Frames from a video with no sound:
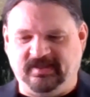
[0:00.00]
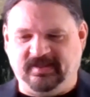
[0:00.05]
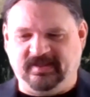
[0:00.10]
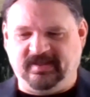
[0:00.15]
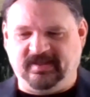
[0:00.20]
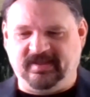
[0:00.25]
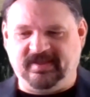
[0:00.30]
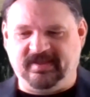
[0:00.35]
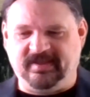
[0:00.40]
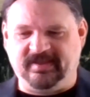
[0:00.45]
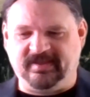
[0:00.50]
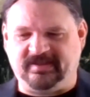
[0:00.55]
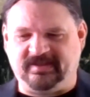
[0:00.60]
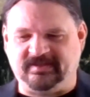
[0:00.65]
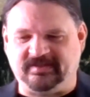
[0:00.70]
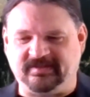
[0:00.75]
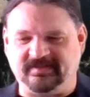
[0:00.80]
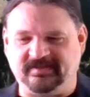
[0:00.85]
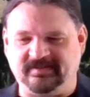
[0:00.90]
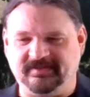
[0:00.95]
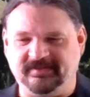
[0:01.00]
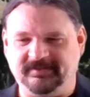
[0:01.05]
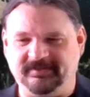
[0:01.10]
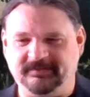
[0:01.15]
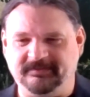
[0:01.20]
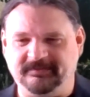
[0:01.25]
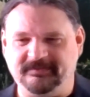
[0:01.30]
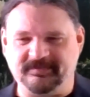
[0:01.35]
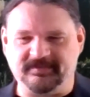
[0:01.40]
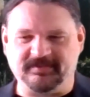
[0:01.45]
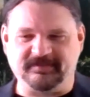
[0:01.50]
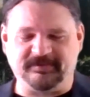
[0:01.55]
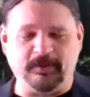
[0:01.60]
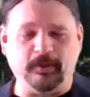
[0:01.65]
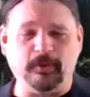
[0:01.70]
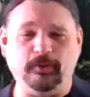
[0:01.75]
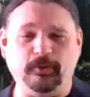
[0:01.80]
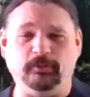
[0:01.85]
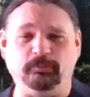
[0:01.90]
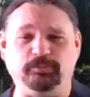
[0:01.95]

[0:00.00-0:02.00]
And the whole